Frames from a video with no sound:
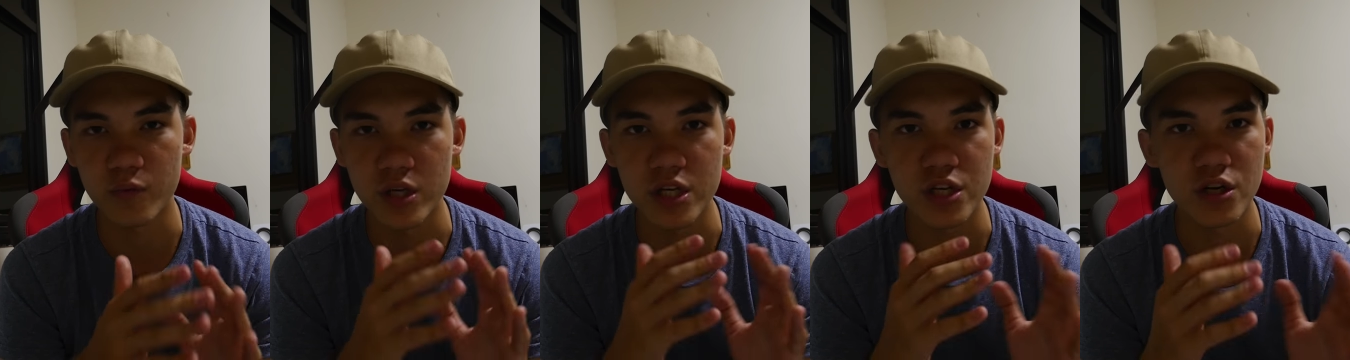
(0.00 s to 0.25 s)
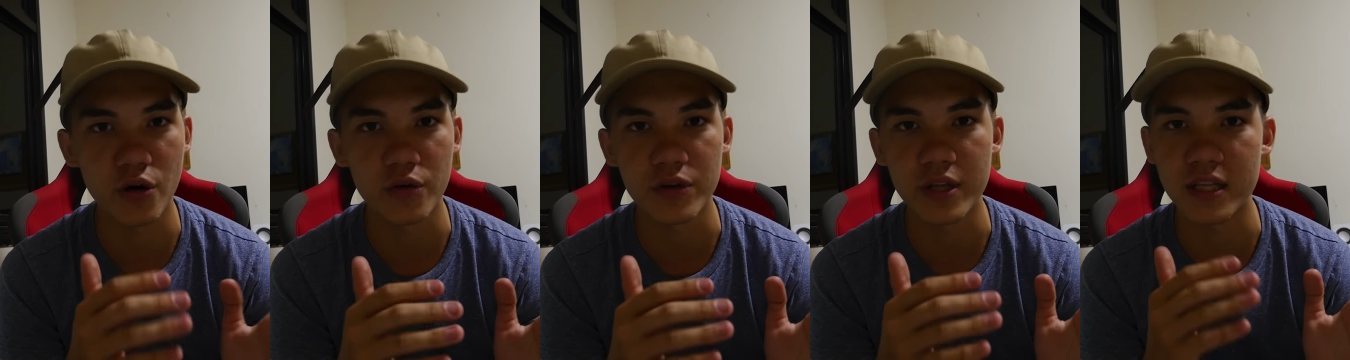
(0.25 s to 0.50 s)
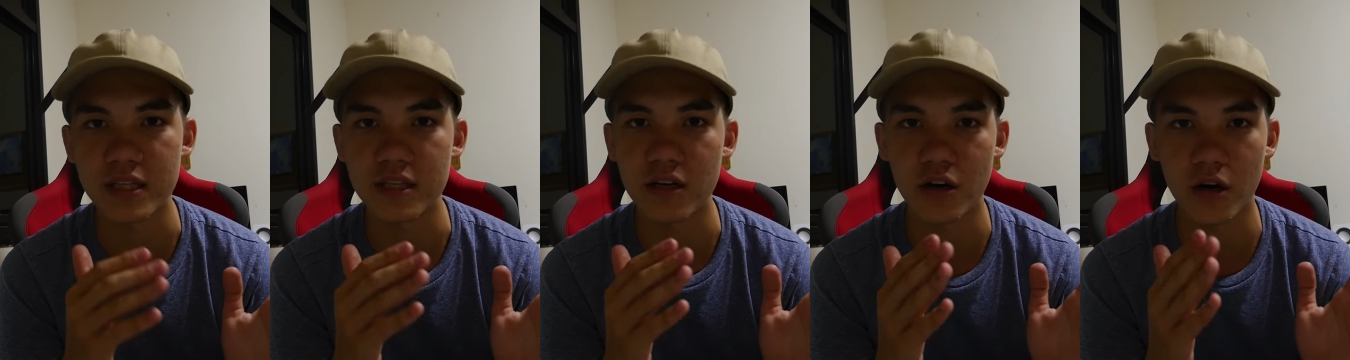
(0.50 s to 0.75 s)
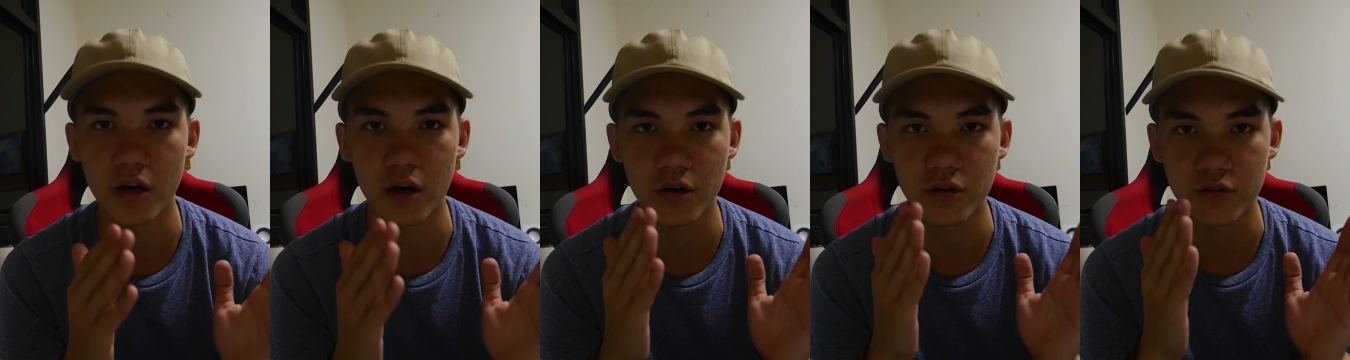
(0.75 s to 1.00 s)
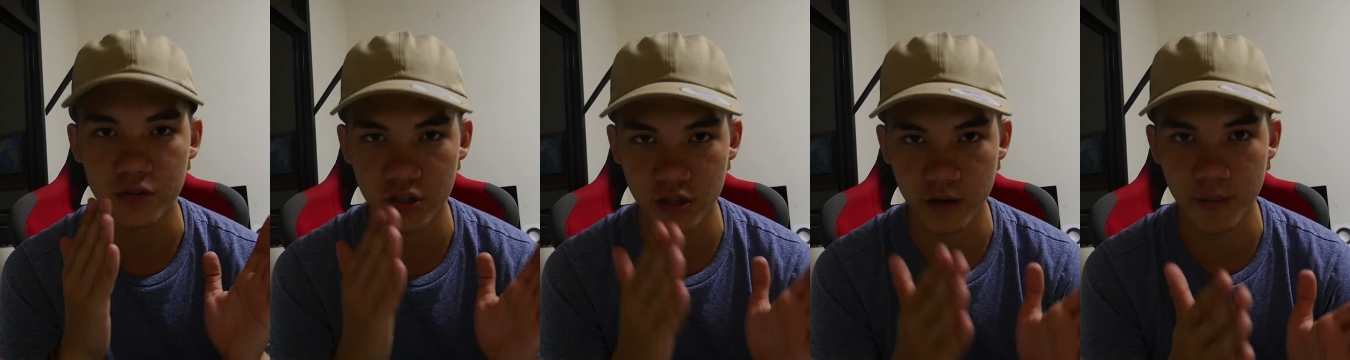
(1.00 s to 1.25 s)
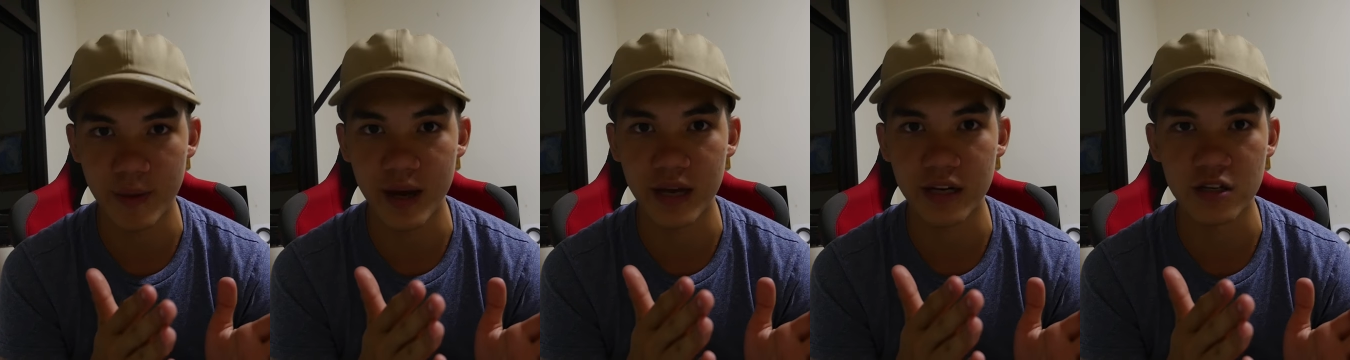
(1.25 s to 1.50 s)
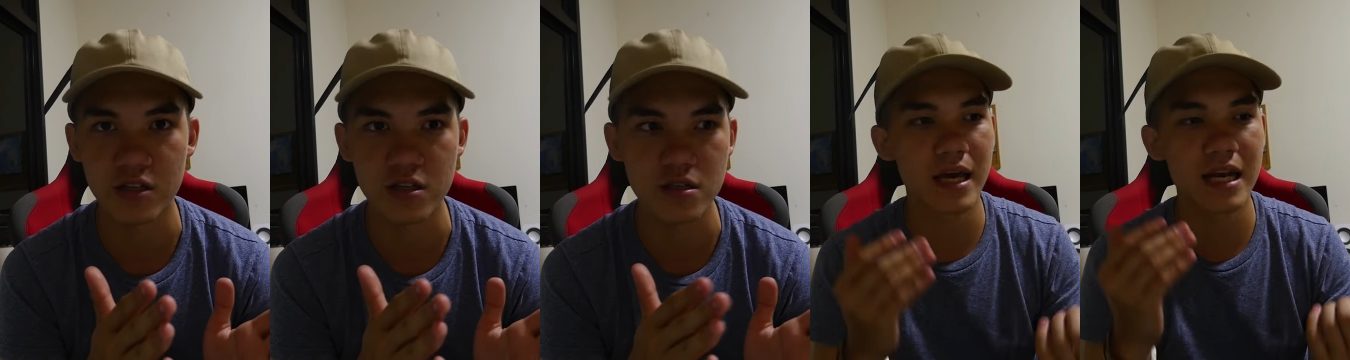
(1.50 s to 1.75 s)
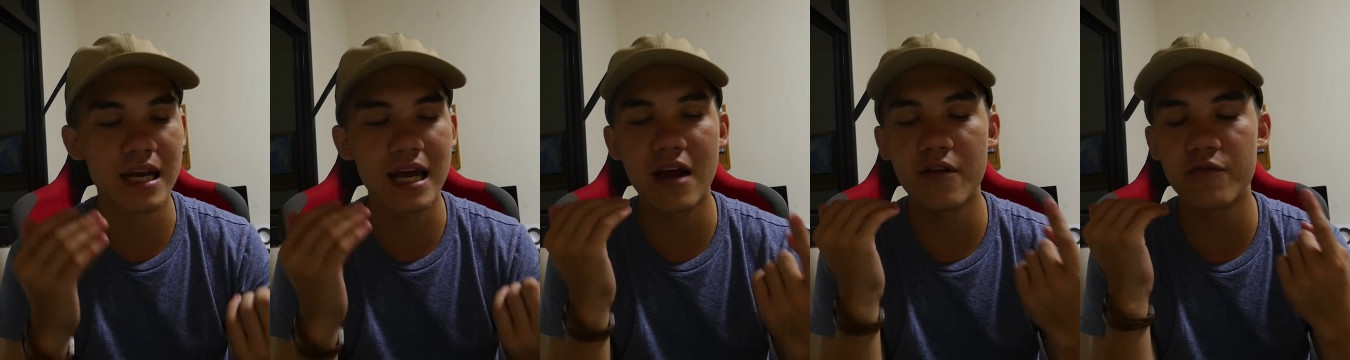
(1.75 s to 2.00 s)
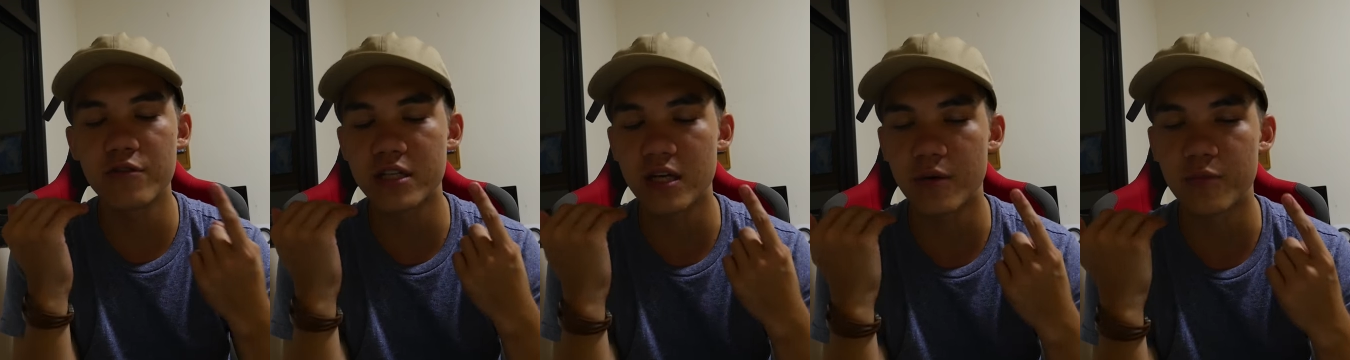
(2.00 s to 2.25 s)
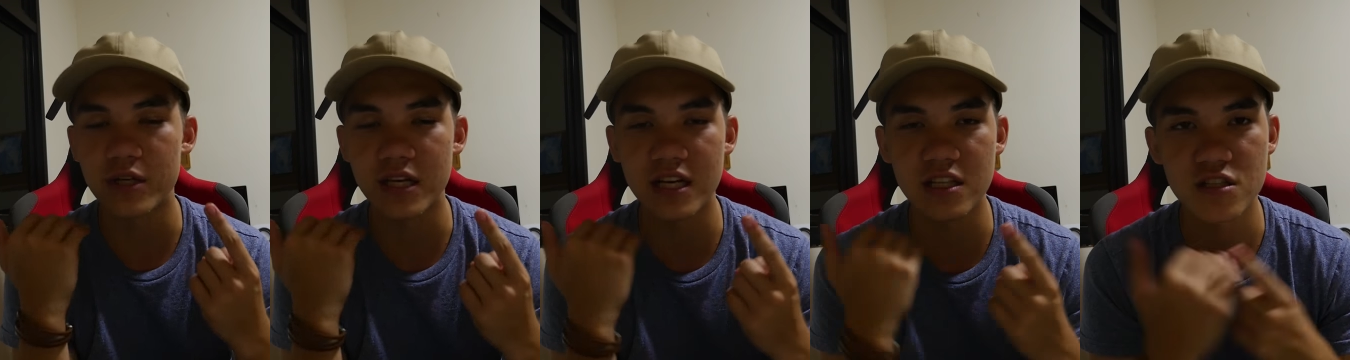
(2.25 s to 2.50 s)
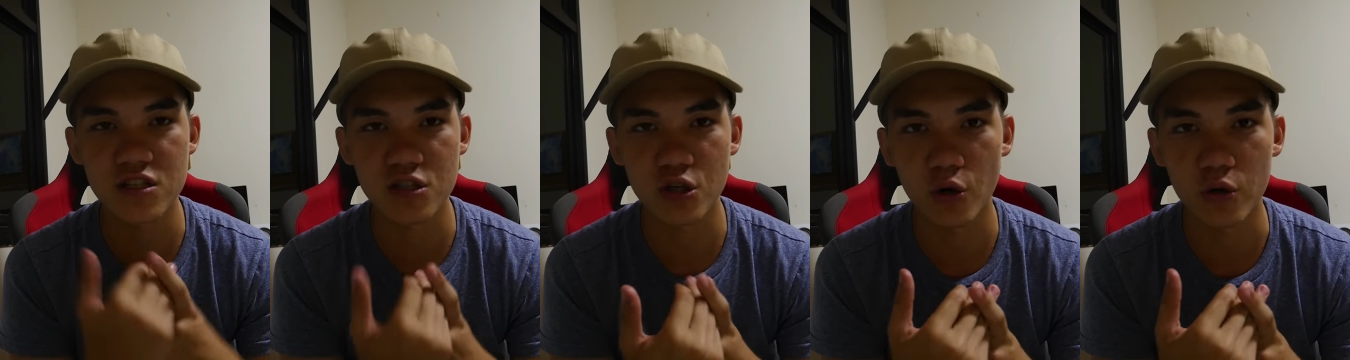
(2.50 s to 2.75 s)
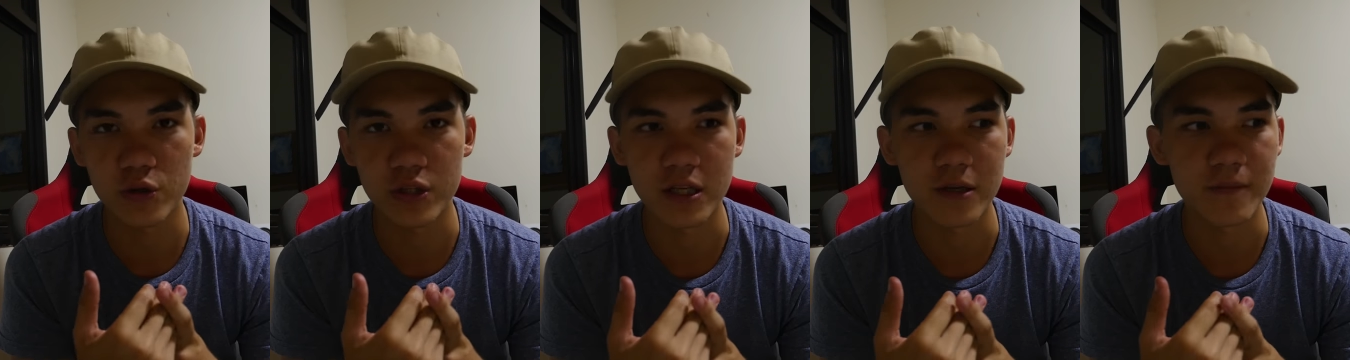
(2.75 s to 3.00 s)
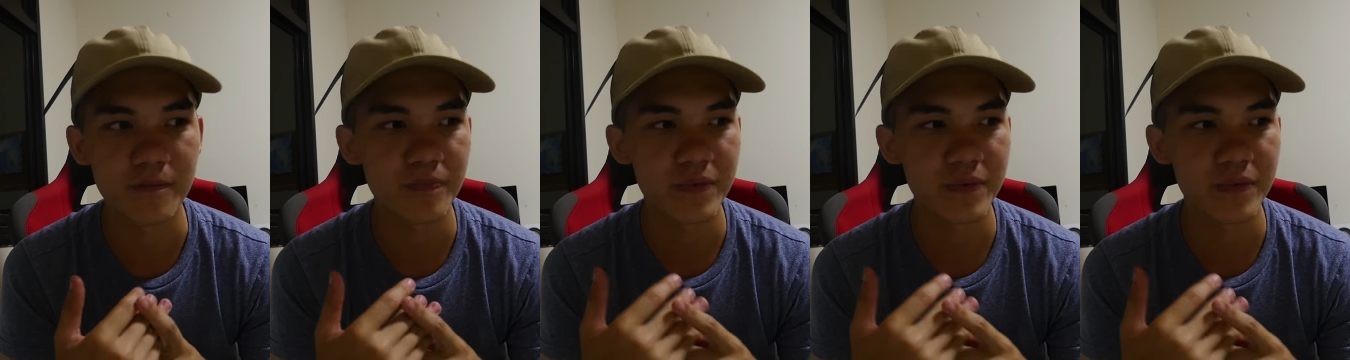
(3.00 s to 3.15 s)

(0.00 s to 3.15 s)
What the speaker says: We know that they're all commanders. And every time we get scolded,